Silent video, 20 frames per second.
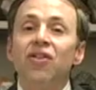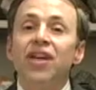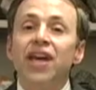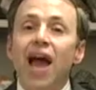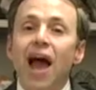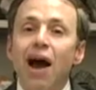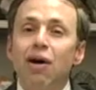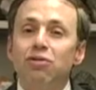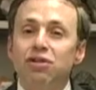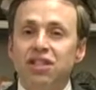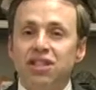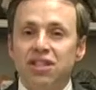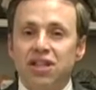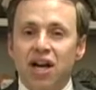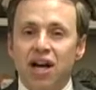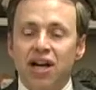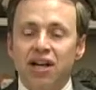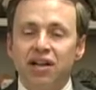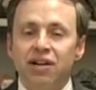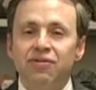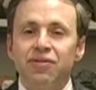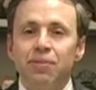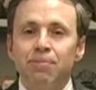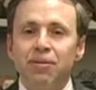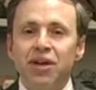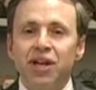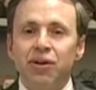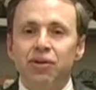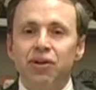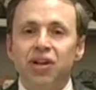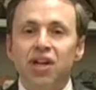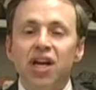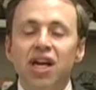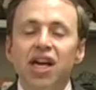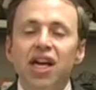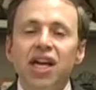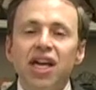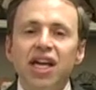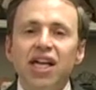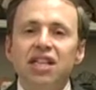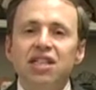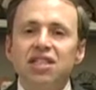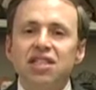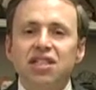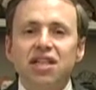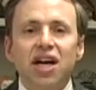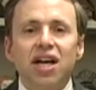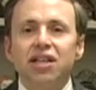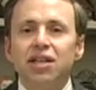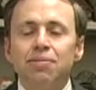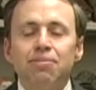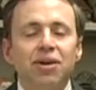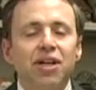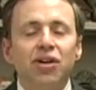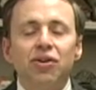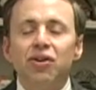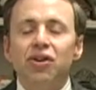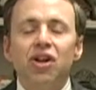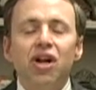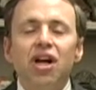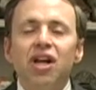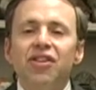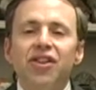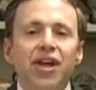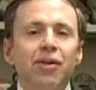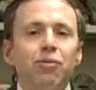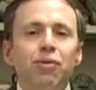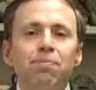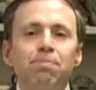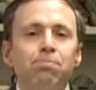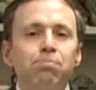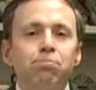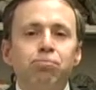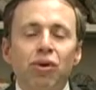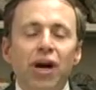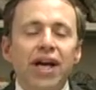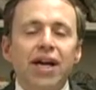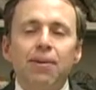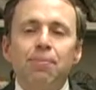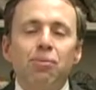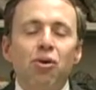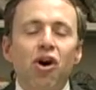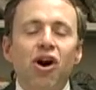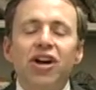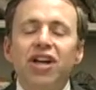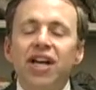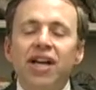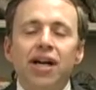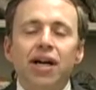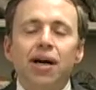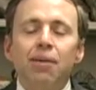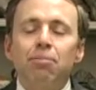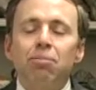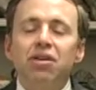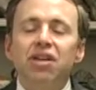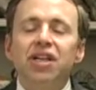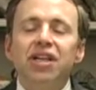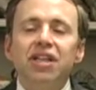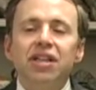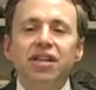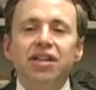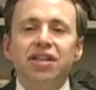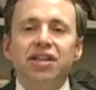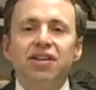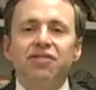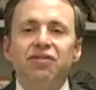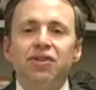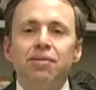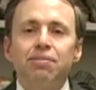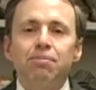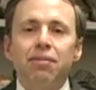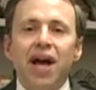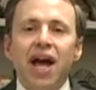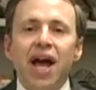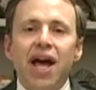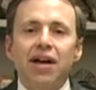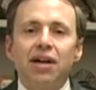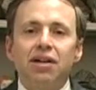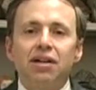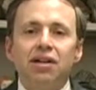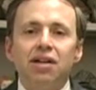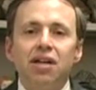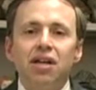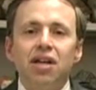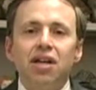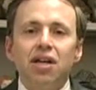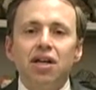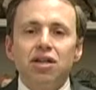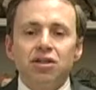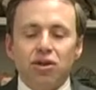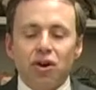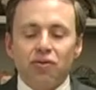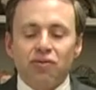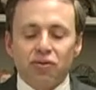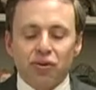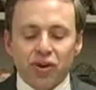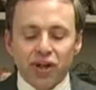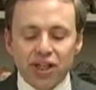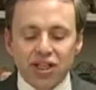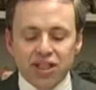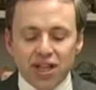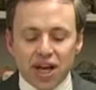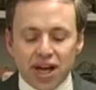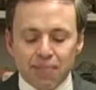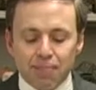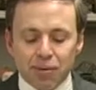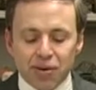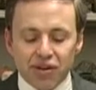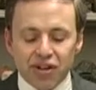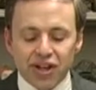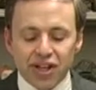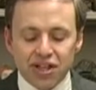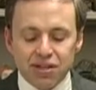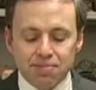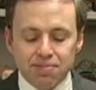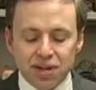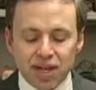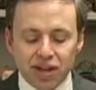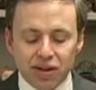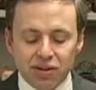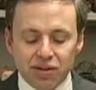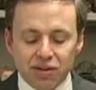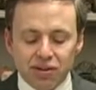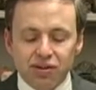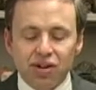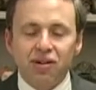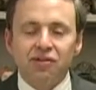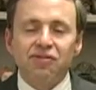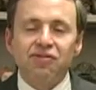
the outside of the mineral. Inside the mineral, they will break apart in a completely different manner. So for example, this mineral of